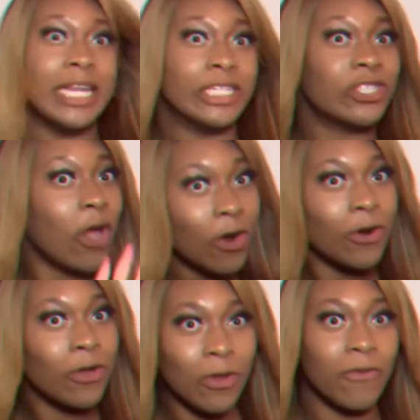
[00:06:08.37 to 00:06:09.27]
started
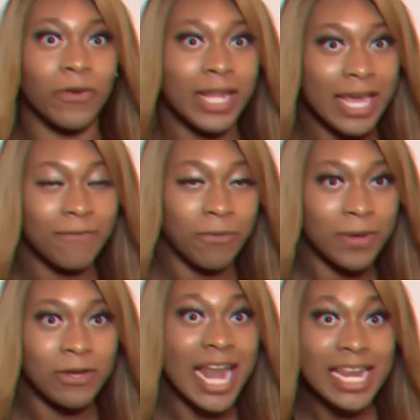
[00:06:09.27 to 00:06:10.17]
all over. Like, for
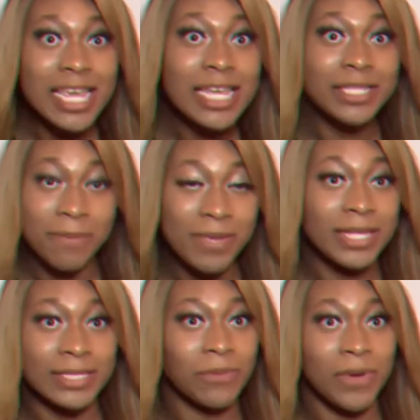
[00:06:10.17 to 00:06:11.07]
real, I need to be
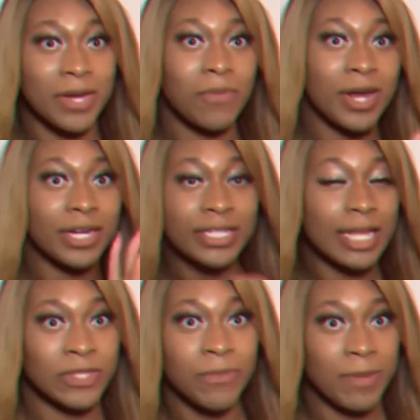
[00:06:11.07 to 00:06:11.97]
somewhere where there's
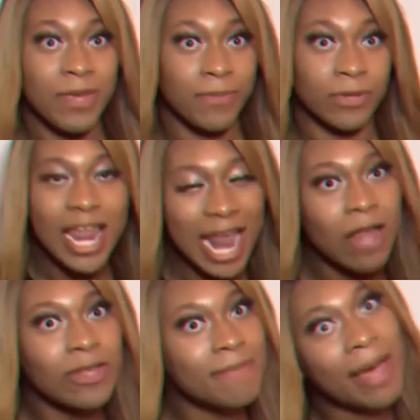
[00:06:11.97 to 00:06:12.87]
not so many people. And not
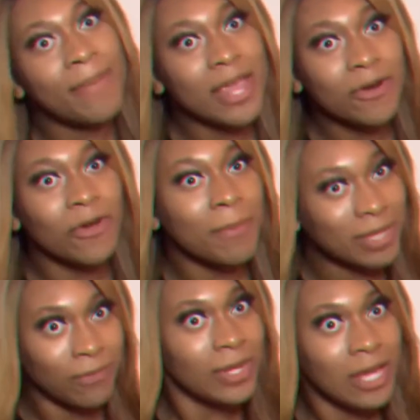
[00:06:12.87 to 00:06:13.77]
only am I paranoid, but
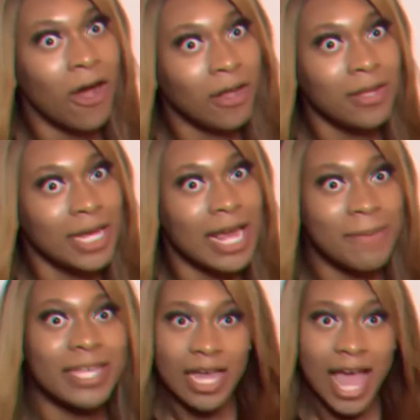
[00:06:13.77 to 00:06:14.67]
they really are looking at
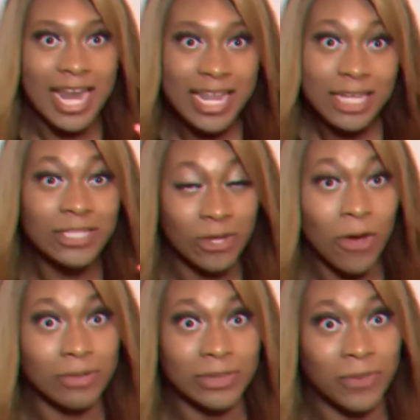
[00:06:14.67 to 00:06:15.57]
me. I need to
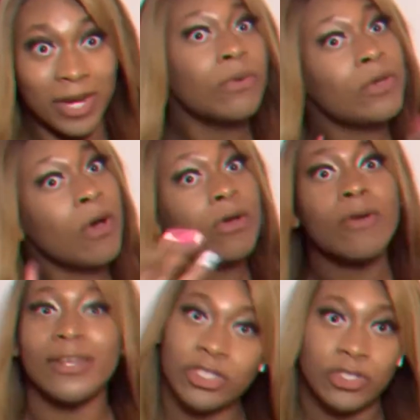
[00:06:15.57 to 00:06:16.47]
go somewhere. We go
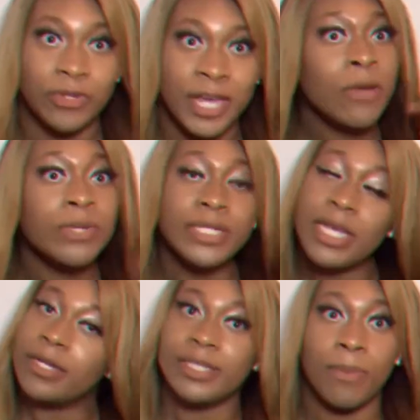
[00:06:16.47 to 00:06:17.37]
across the street and we sit
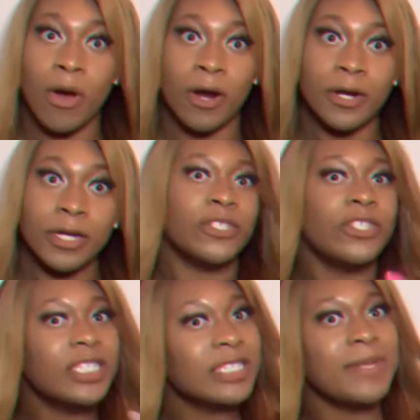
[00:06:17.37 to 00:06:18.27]
in this park. She
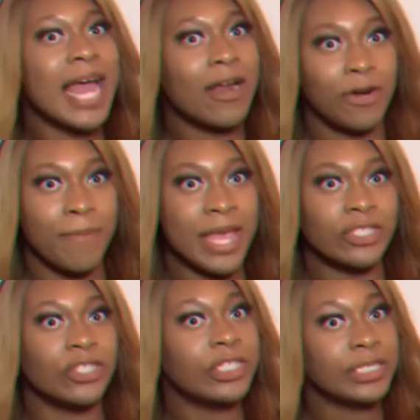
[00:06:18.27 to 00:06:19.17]
sits me down on the
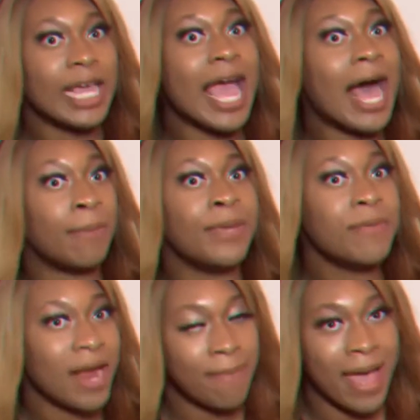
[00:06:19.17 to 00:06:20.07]
bench and she'll say, I'll be
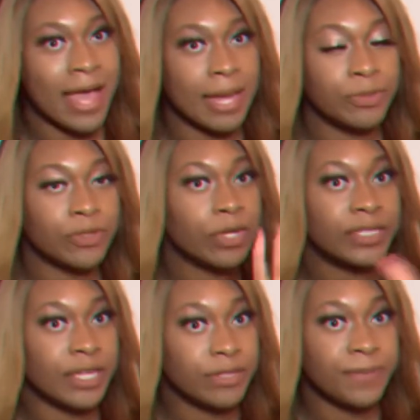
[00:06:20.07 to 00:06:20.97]
right back. I'm just gonna
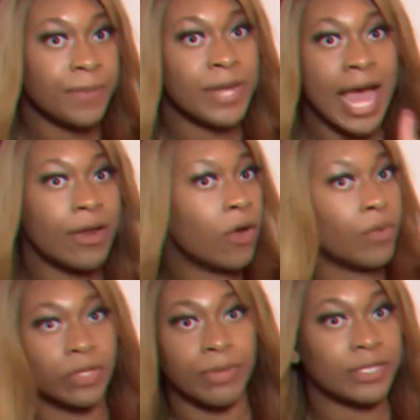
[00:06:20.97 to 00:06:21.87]
tell these people that I don't
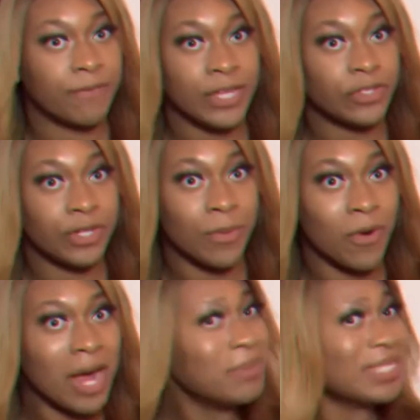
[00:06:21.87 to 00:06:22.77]
want the reservation
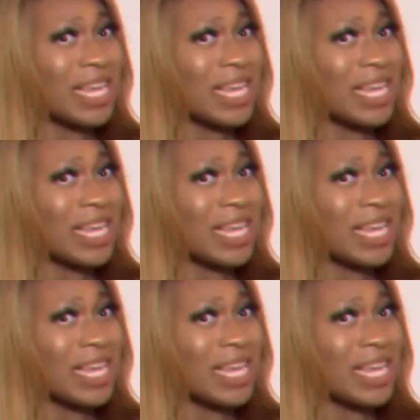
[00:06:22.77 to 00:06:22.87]
anymore. I'm just like, you